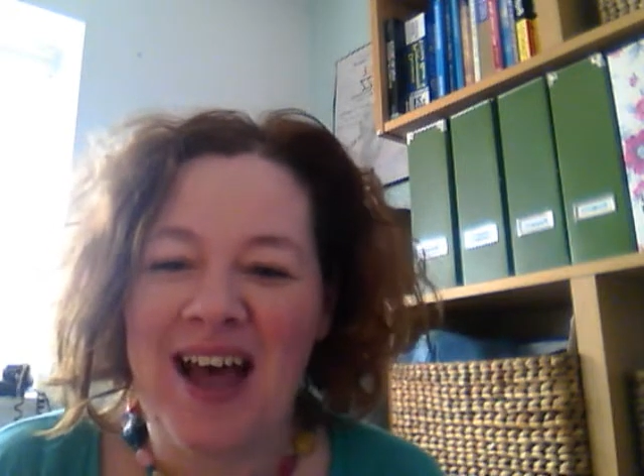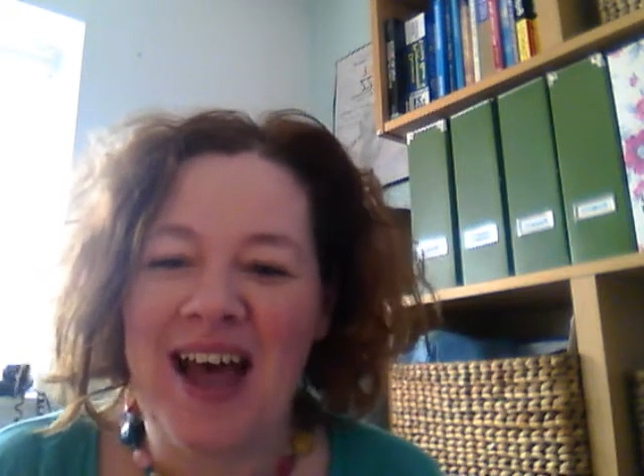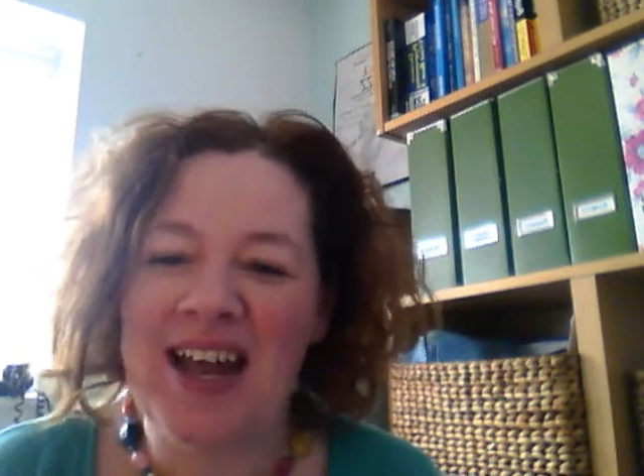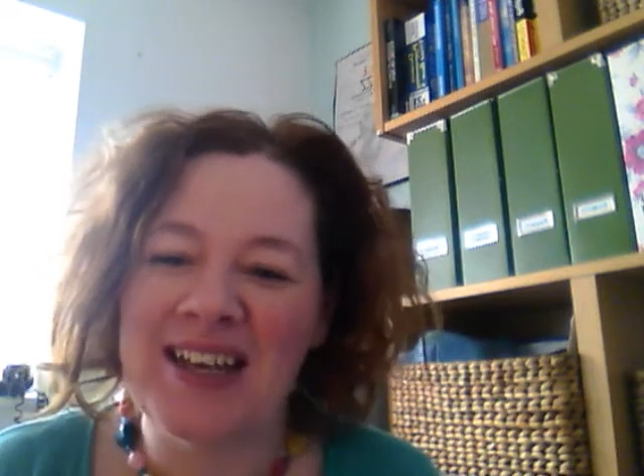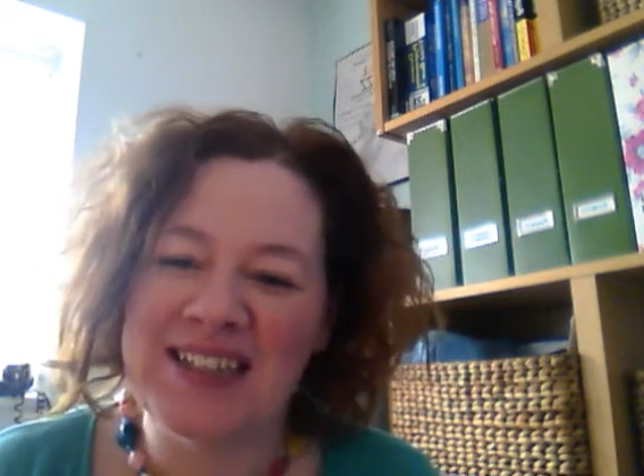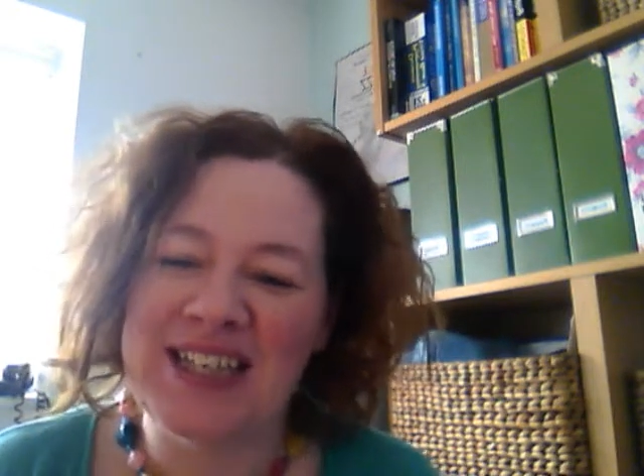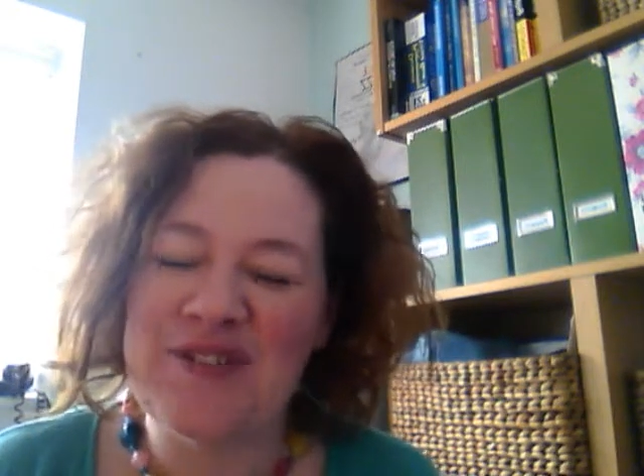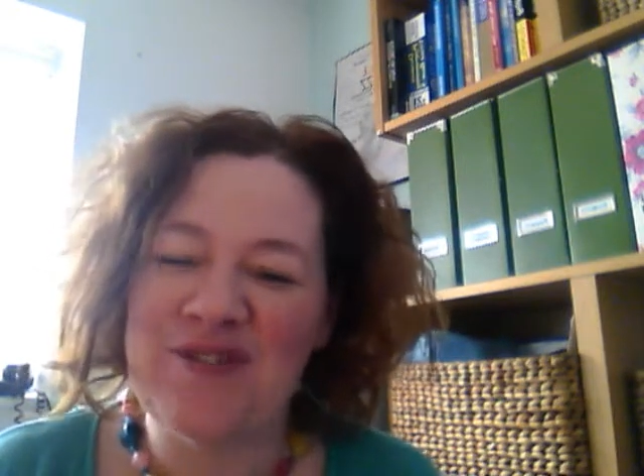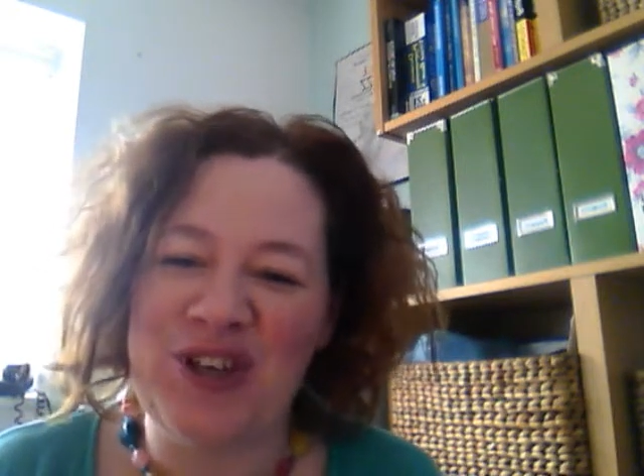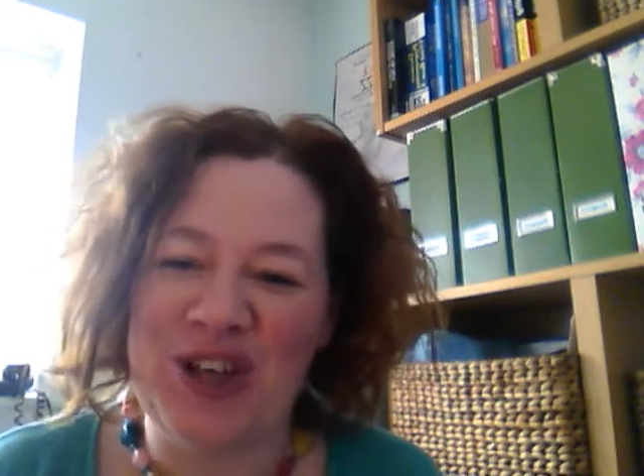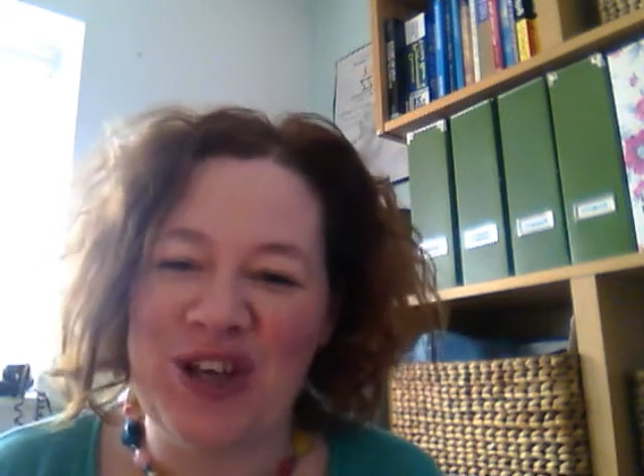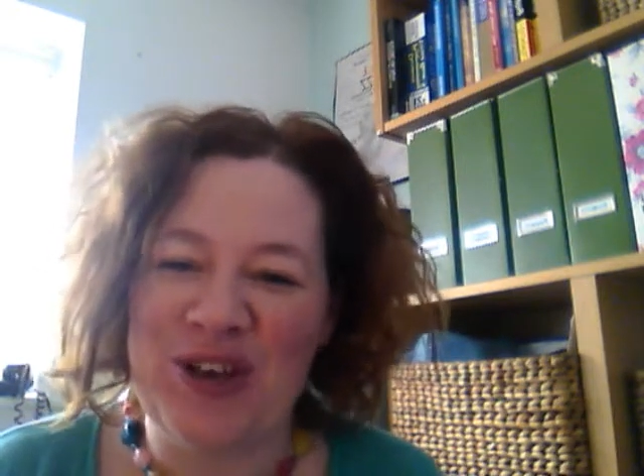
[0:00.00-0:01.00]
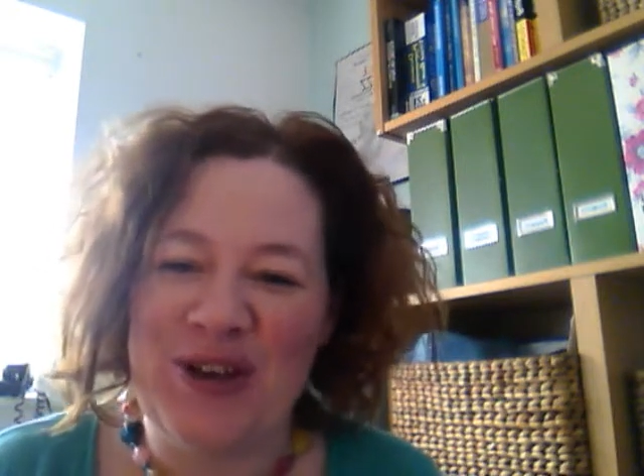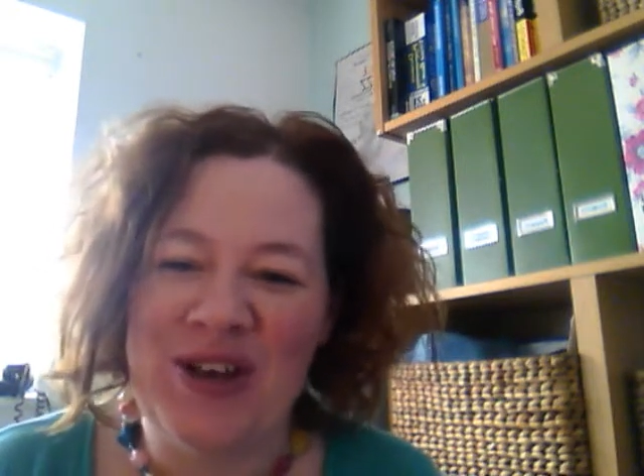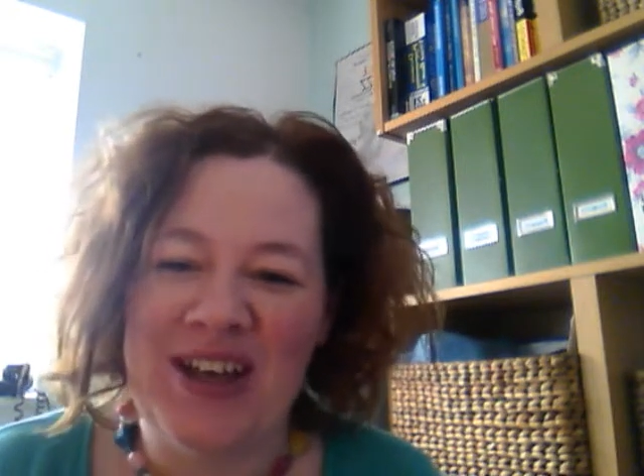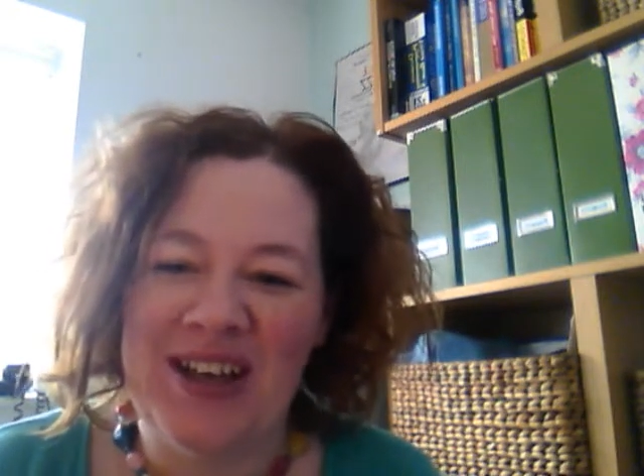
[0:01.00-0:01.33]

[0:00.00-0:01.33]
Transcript: and it's here for you